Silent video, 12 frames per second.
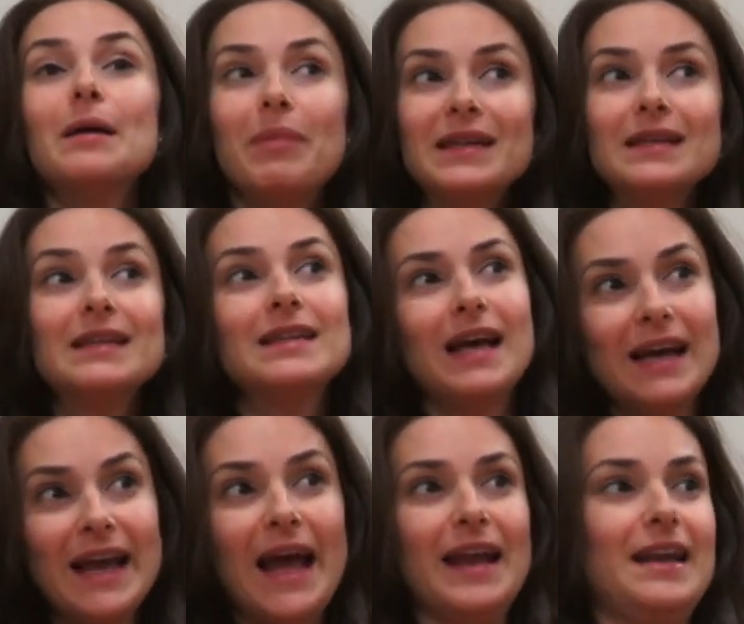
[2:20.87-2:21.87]
But
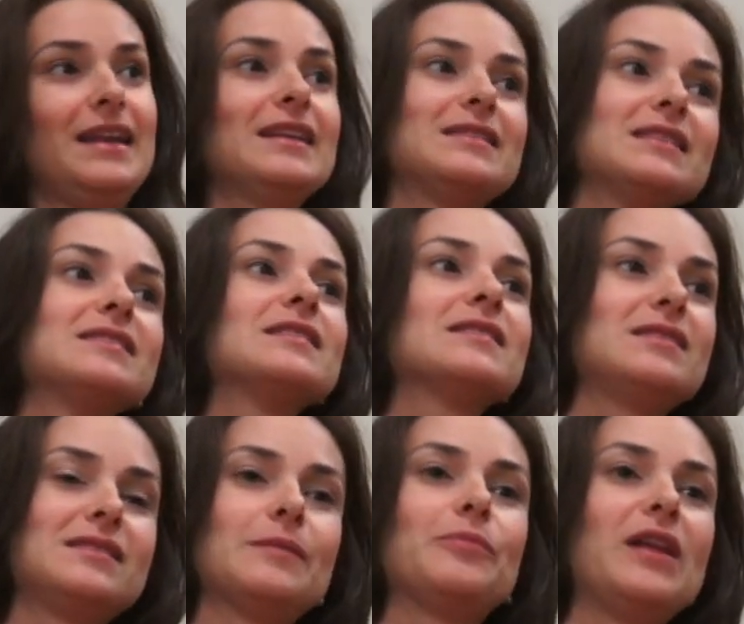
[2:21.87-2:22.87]
again,
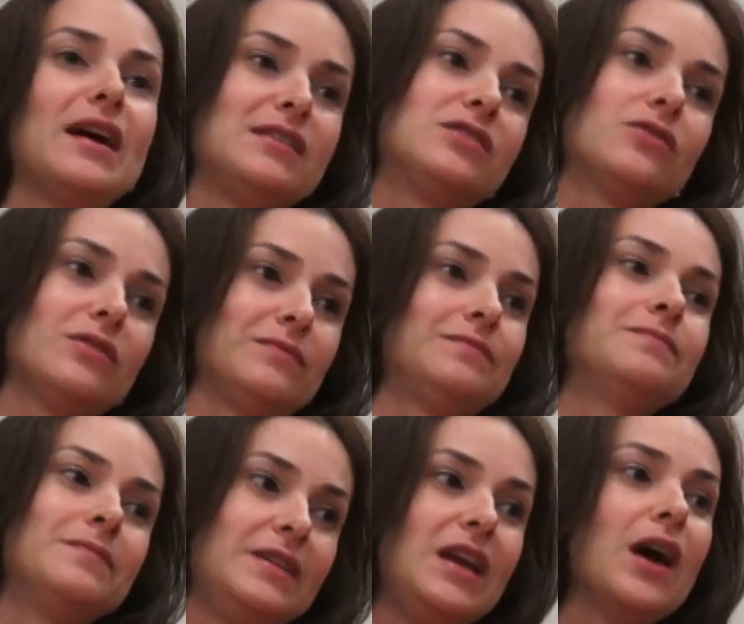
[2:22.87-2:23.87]
this applies to
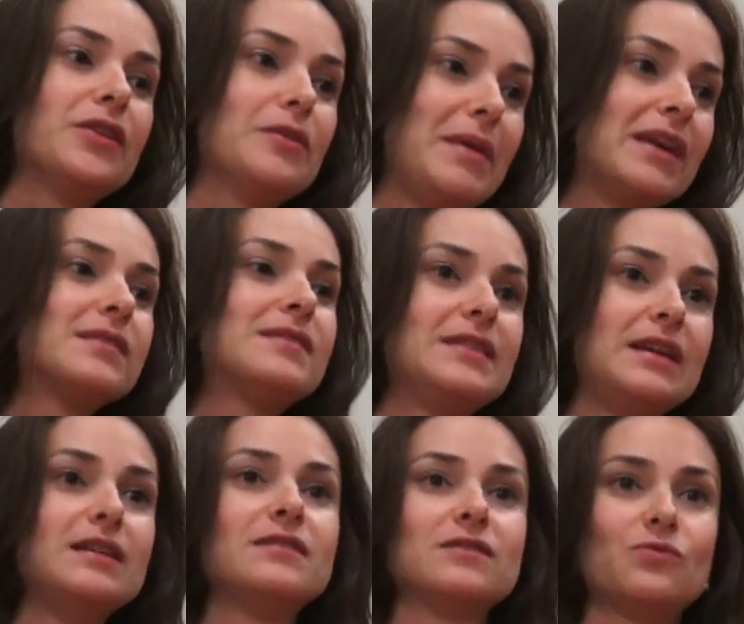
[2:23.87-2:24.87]
the other mixed
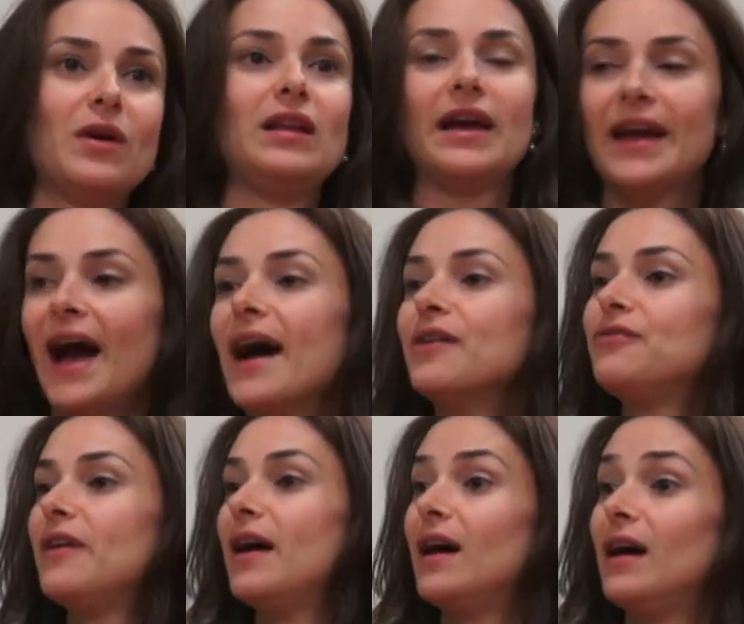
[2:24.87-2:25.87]
cities as well, like
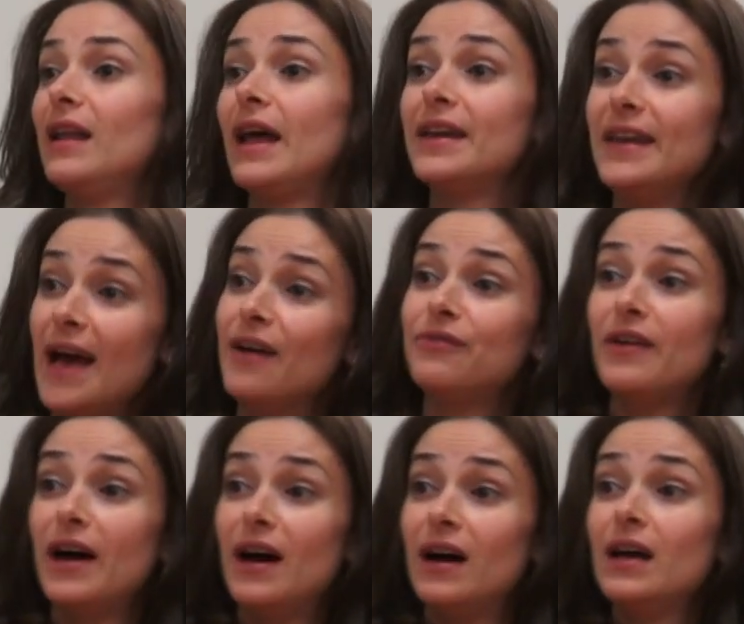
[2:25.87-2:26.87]
Haifa, like
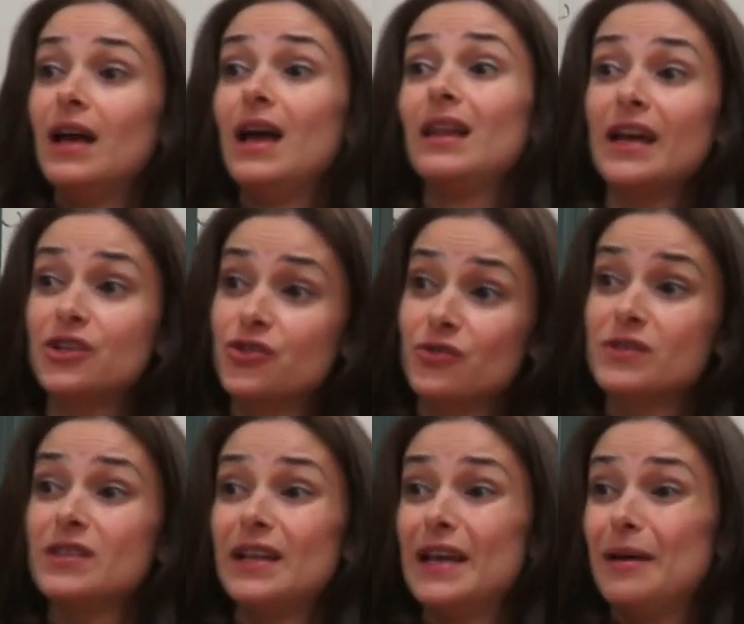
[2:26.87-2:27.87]
Yaffa, like
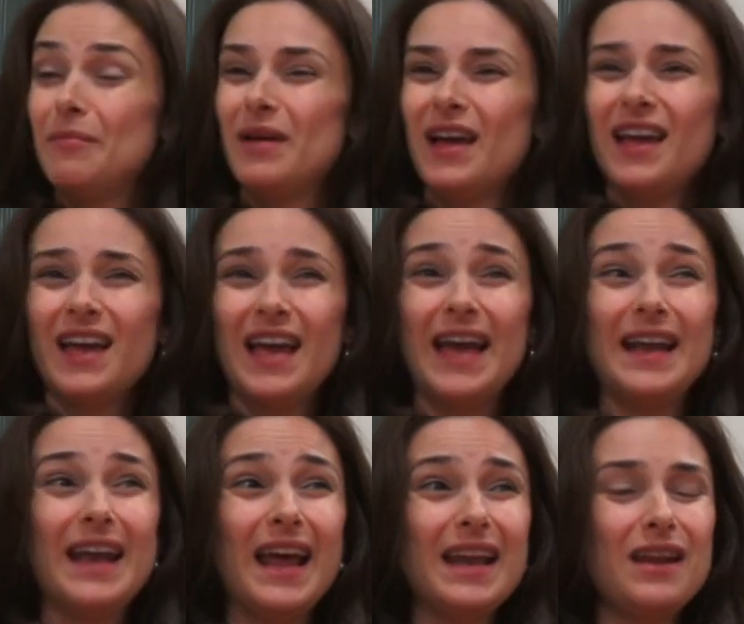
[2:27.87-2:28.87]
Jerusalem,
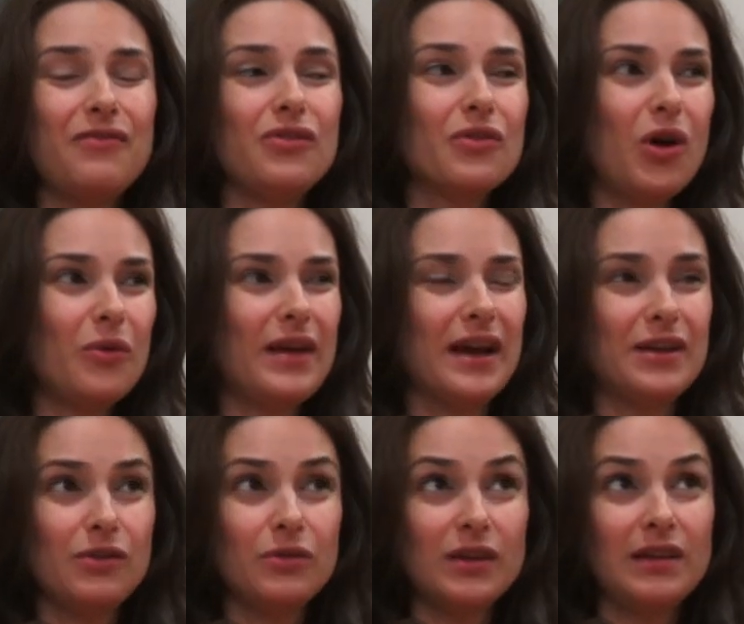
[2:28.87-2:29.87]
and if you go there,
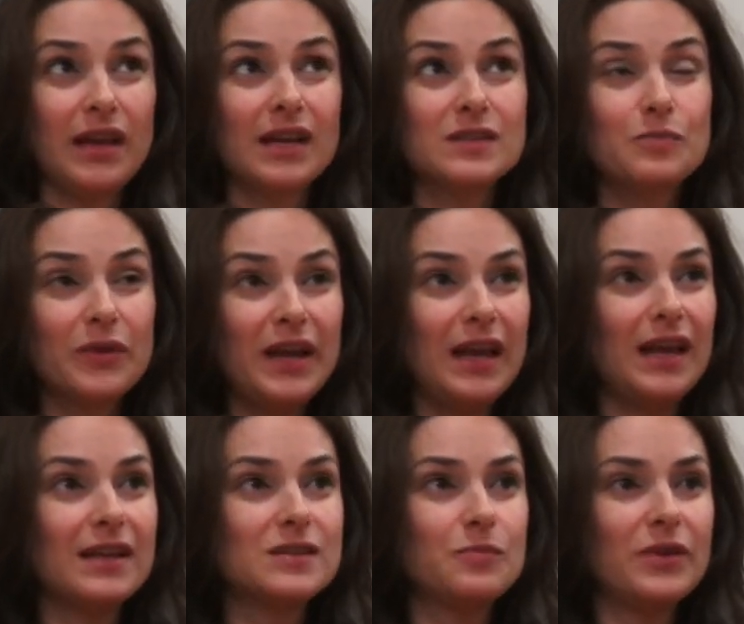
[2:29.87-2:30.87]
it's
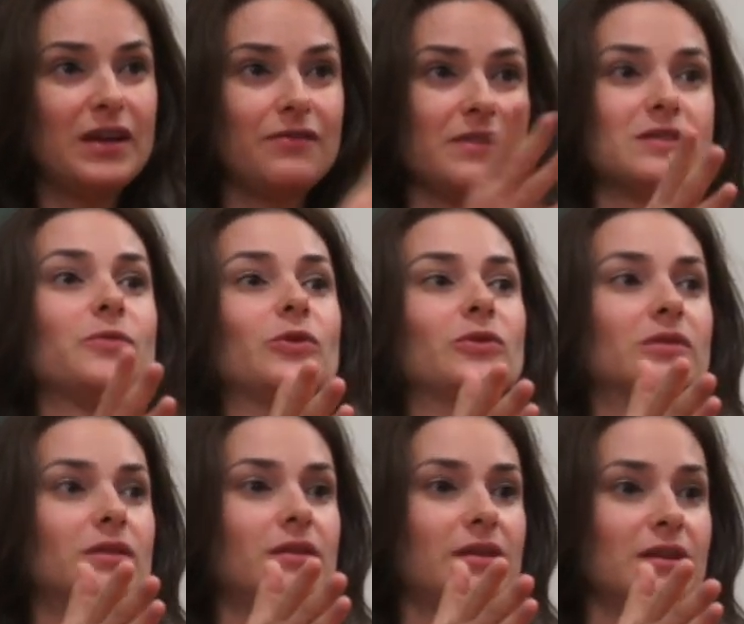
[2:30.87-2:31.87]
pretty visible,
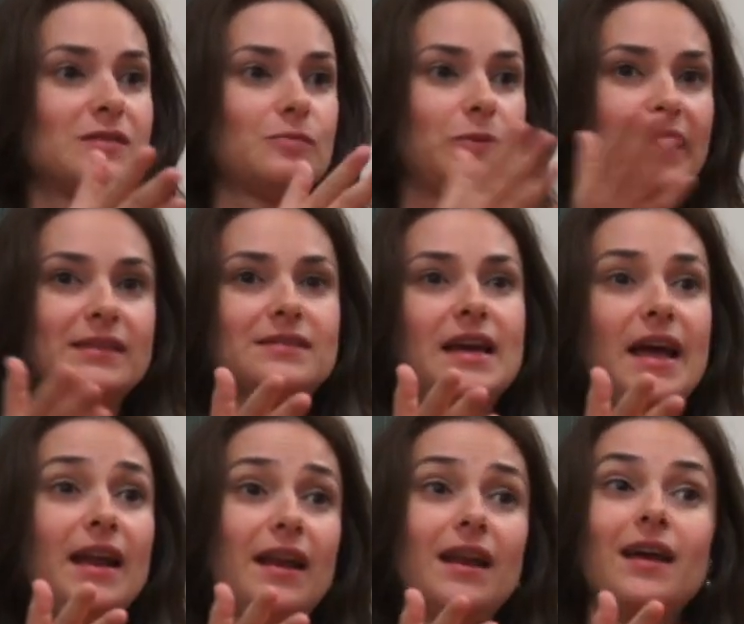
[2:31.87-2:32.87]
the split,
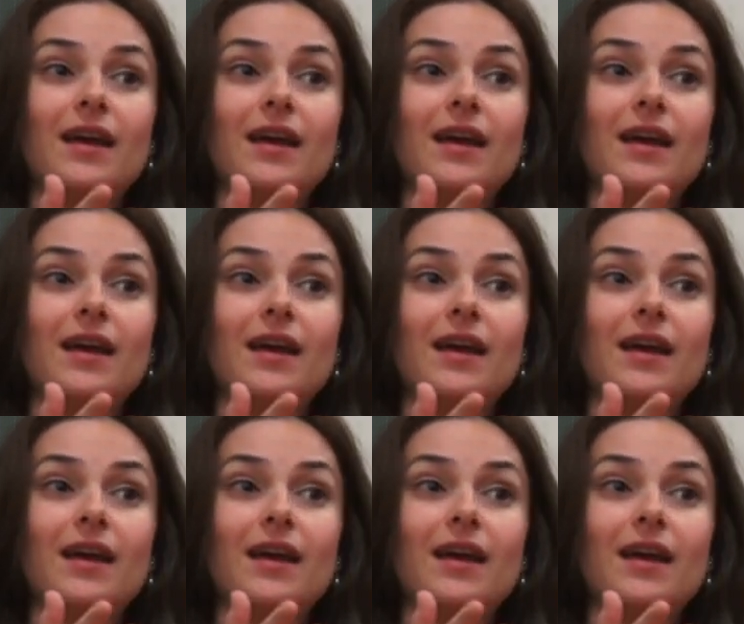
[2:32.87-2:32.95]
and